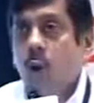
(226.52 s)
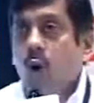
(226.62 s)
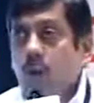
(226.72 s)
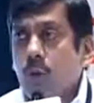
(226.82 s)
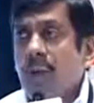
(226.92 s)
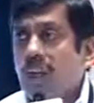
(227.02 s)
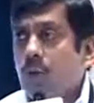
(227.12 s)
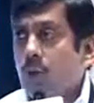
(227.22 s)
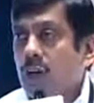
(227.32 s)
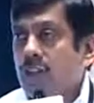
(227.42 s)
This
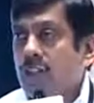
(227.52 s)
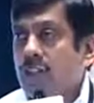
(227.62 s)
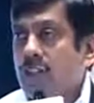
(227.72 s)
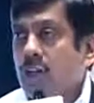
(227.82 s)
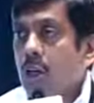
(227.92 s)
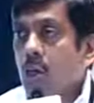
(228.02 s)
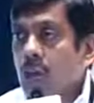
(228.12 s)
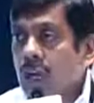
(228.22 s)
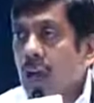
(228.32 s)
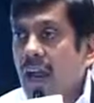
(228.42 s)
was one of the
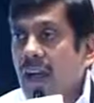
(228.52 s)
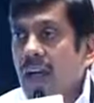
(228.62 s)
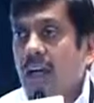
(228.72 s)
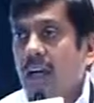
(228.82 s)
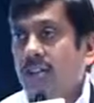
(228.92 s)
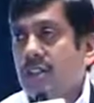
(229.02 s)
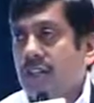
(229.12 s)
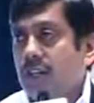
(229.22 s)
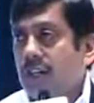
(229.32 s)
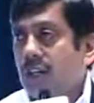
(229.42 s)
important decisions that we
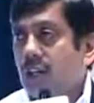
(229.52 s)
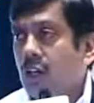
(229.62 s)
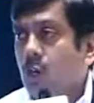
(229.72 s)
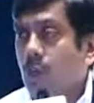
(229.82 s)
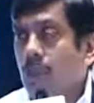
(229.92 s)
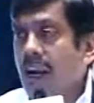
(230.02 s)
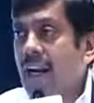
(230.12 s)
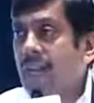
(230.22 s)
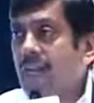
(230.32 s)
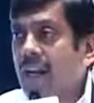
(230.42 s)
took, and this
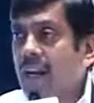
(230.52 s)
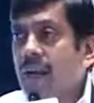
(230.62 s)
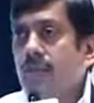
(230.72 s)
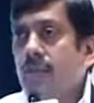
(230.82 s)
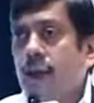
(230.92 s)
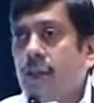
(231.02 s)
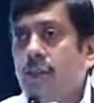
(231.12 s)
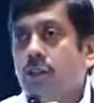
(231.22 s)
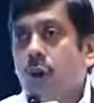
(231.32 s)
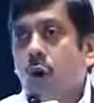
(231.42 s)
consultant
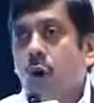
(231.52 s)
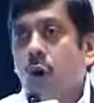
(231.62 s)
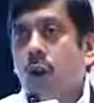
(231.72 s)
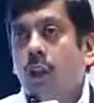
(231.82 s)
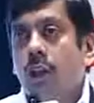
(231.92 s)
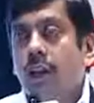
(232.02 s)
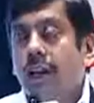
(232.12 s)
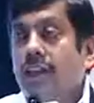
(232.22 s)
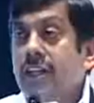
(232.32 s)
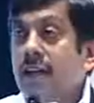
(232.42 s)
guided us
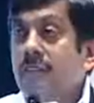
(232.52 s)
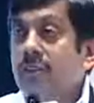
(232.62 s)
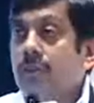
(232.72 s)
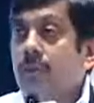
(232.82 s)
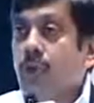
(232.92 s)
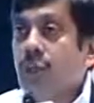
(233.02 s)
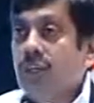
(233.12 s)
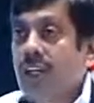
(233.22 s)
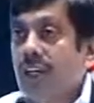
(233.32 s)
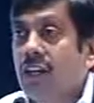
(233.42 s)
very well into
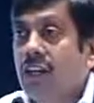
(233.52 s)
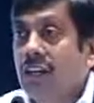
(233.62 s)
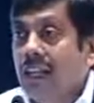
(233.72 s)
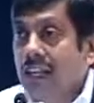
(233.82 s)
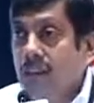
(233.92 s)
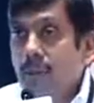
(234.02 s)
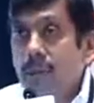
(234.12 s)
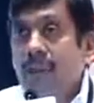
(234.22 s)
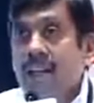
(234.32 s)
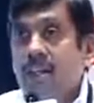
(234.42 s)
the journey,
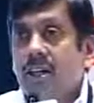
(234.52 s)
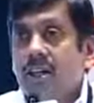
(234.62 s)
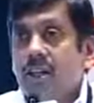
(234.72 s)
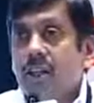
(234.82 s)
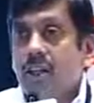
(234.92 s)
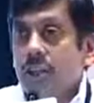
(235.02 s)
and there were no